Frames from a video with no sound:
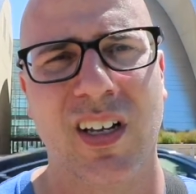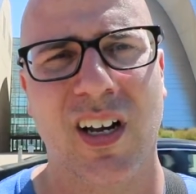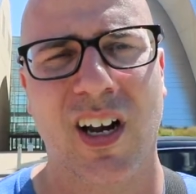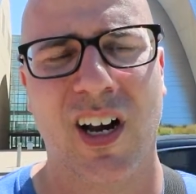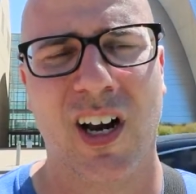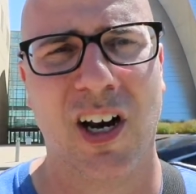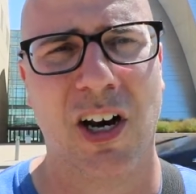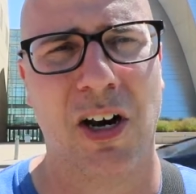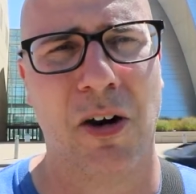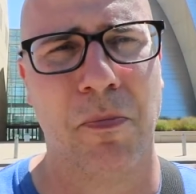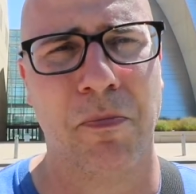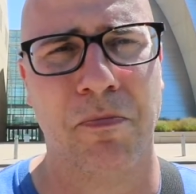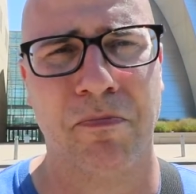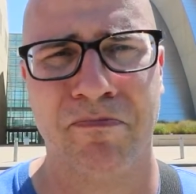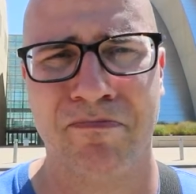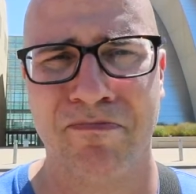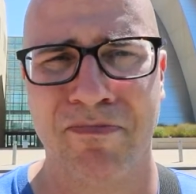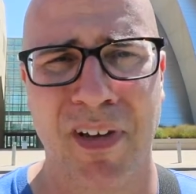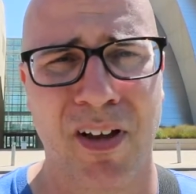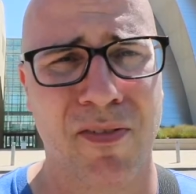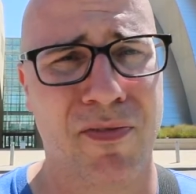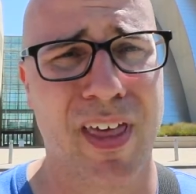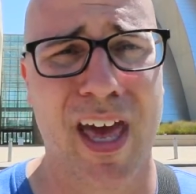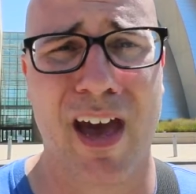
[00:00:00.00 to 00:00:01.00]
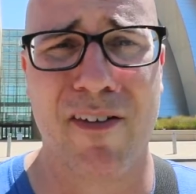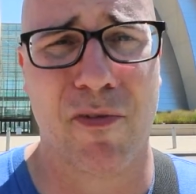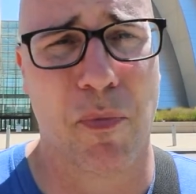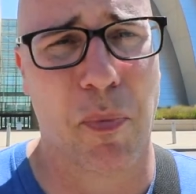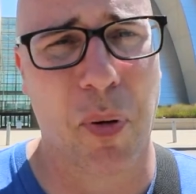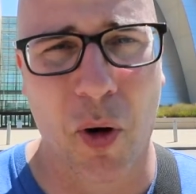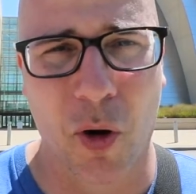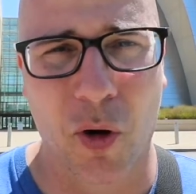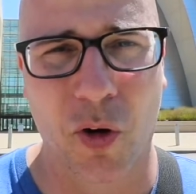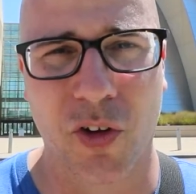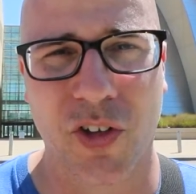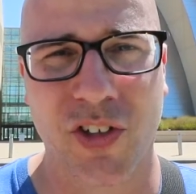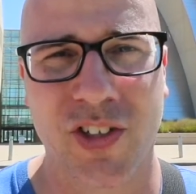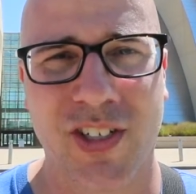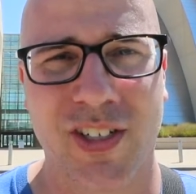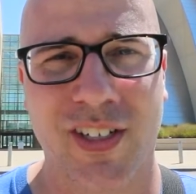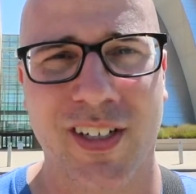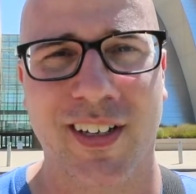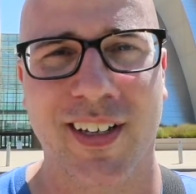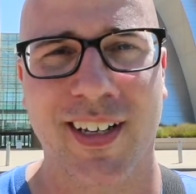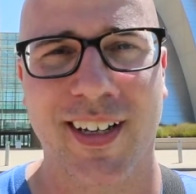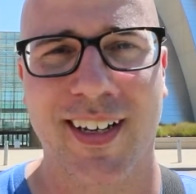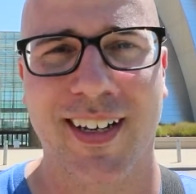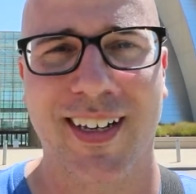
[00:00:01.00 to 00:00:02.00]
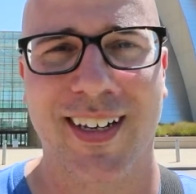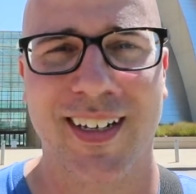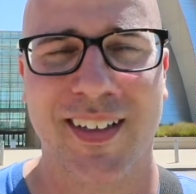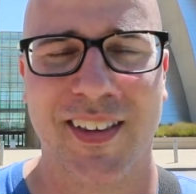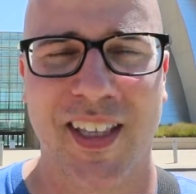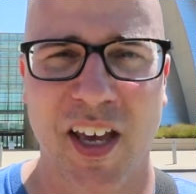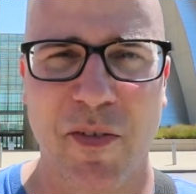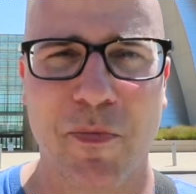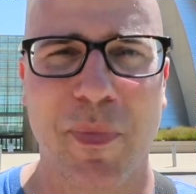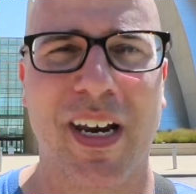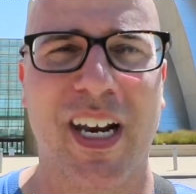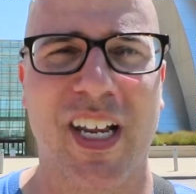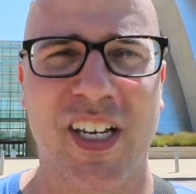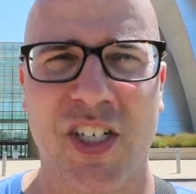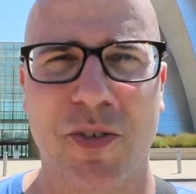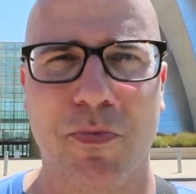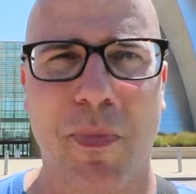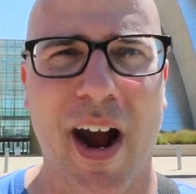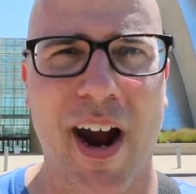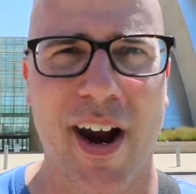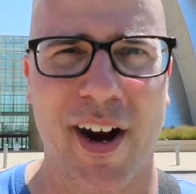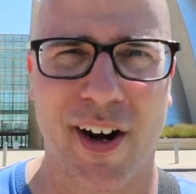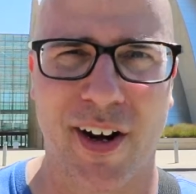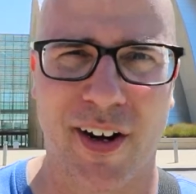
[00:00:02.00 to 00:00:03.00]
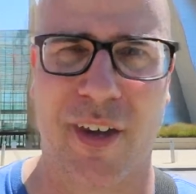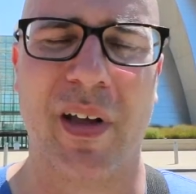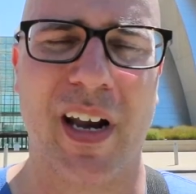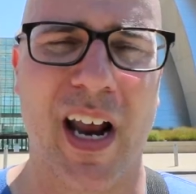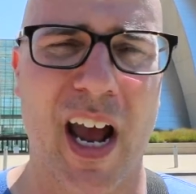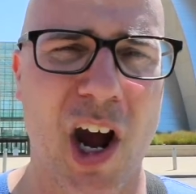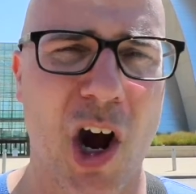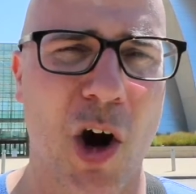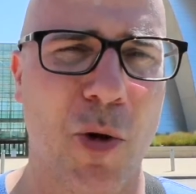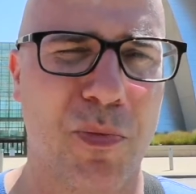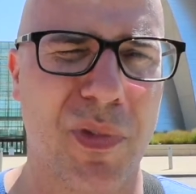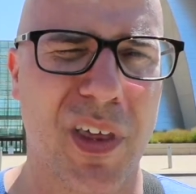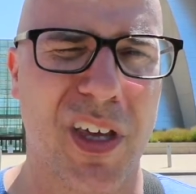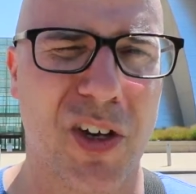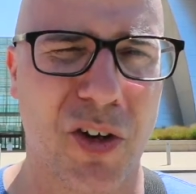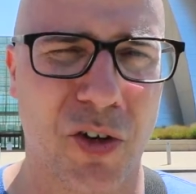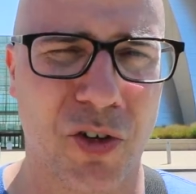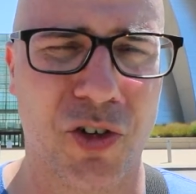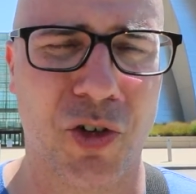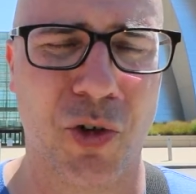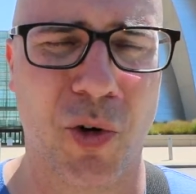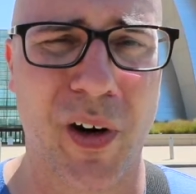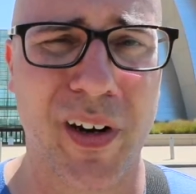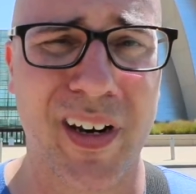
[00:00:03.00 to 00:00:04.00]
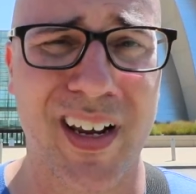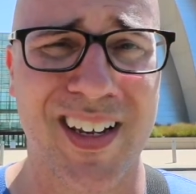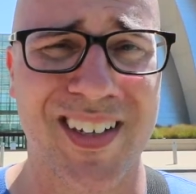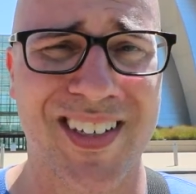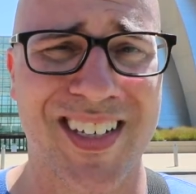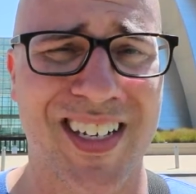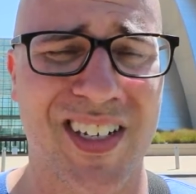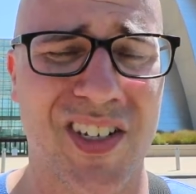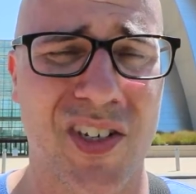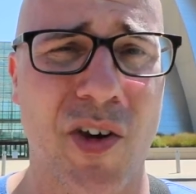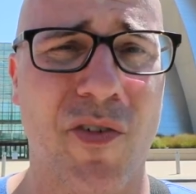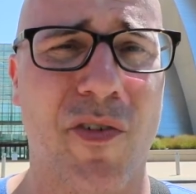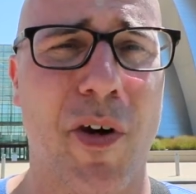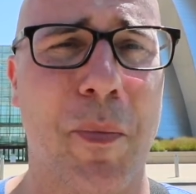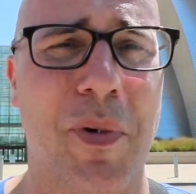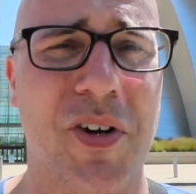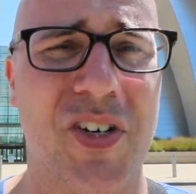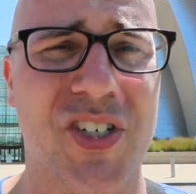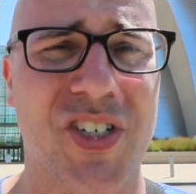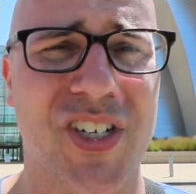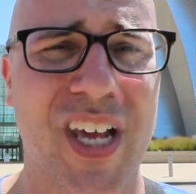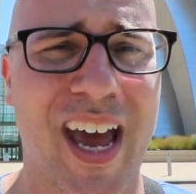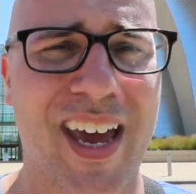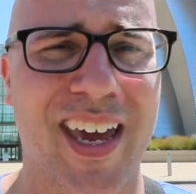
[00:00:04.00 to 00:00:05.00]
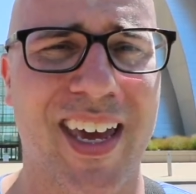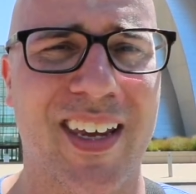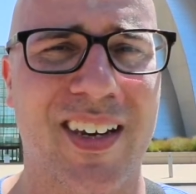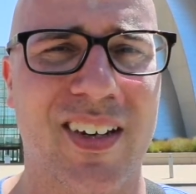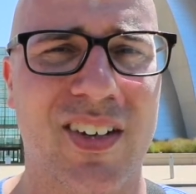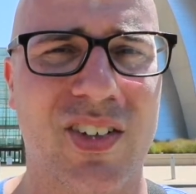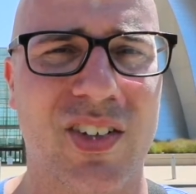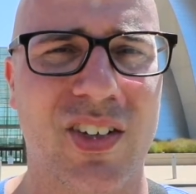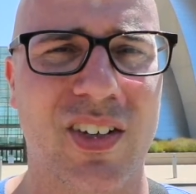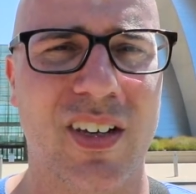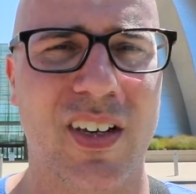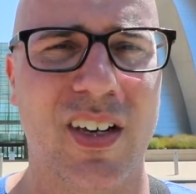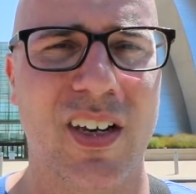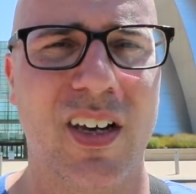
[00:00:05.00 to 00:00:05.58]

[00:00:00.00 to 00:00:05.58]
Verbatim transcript: um, if they have a pulse, they've been inspired, and I hope that you'll join us. It's November 2nd.